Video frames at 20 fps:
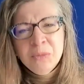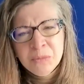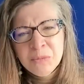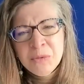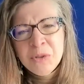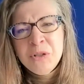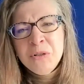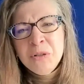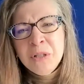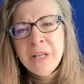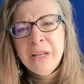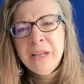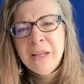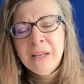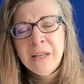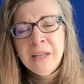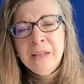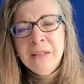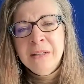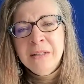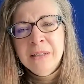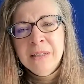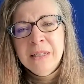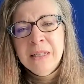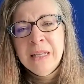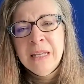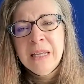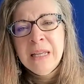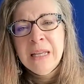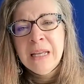would you like a hug?
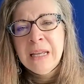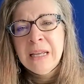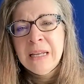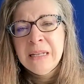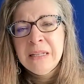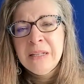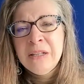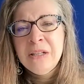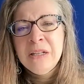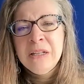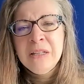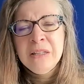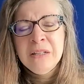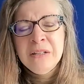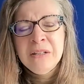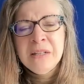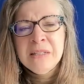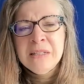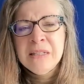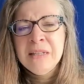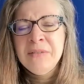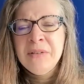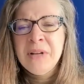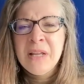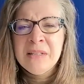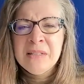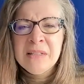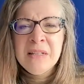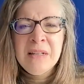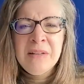And there doesn't even
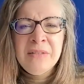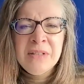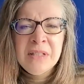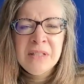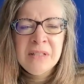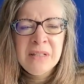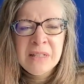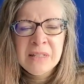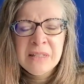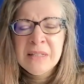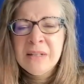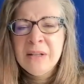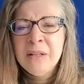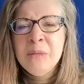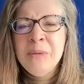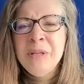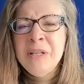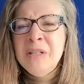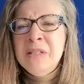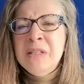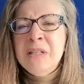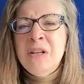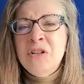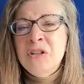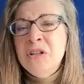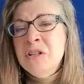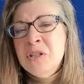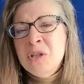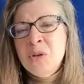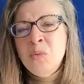have to necessarily be a
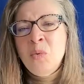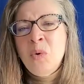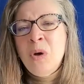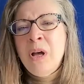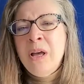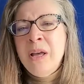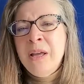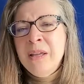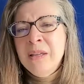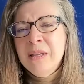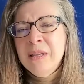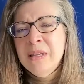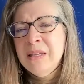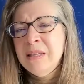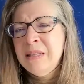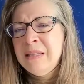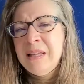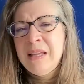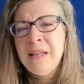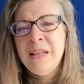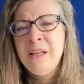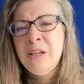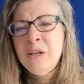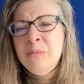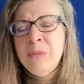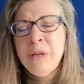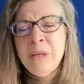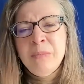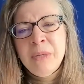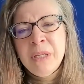discussion as to why that
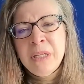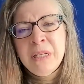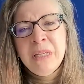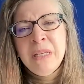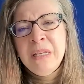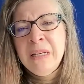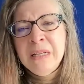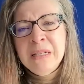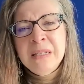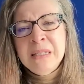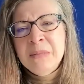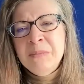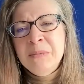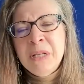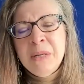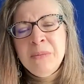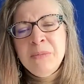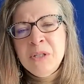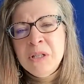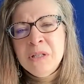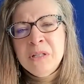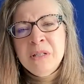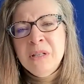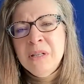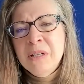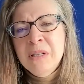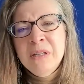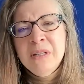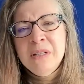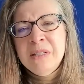hug might be needed. Sometimes just
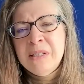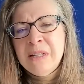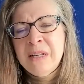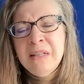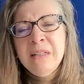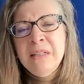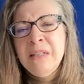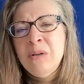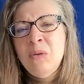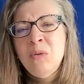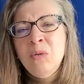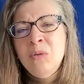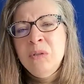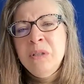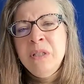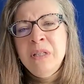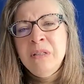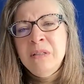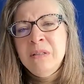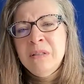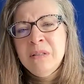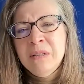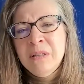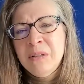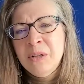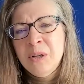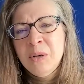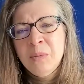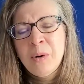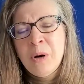silently holding
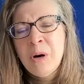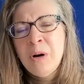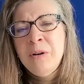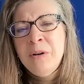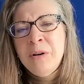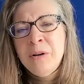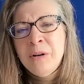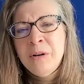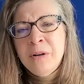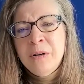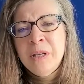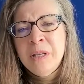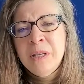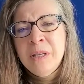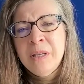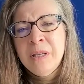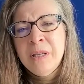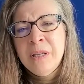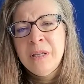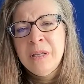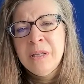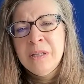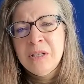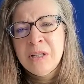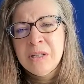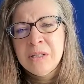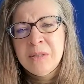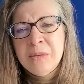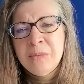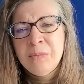your partner
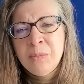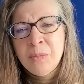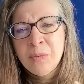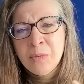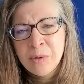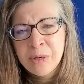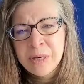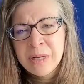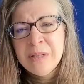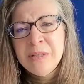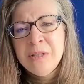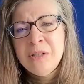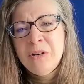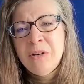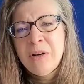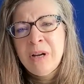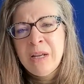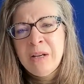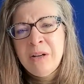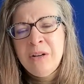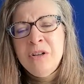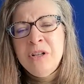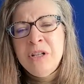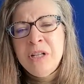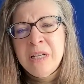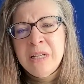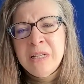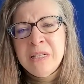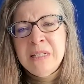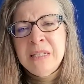just brings your
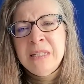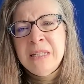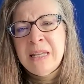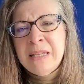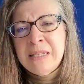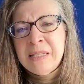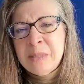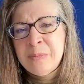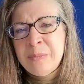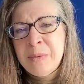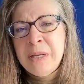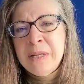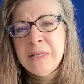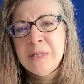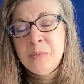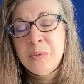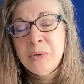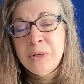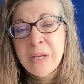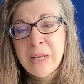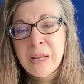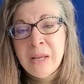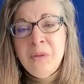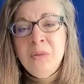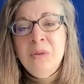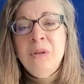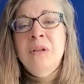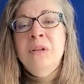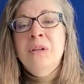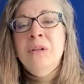energy into that space where
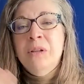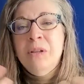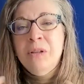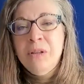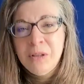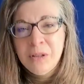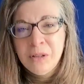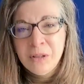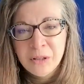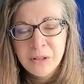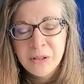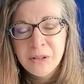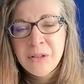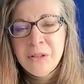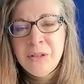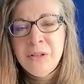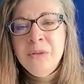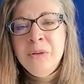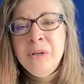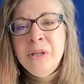now you